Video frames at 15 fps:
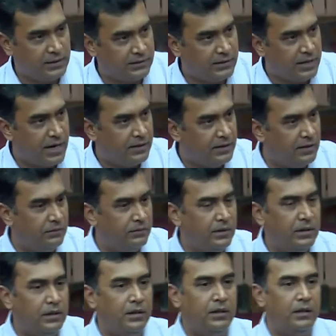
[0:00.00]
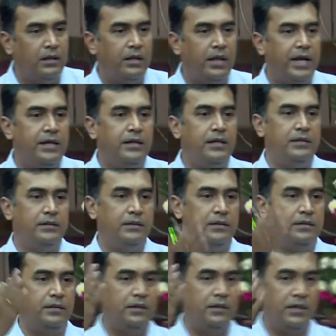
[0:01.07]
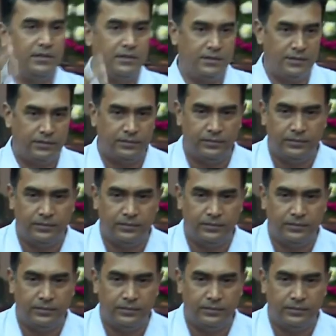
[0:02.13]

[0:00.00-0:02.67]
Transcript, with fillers: gets active, light is released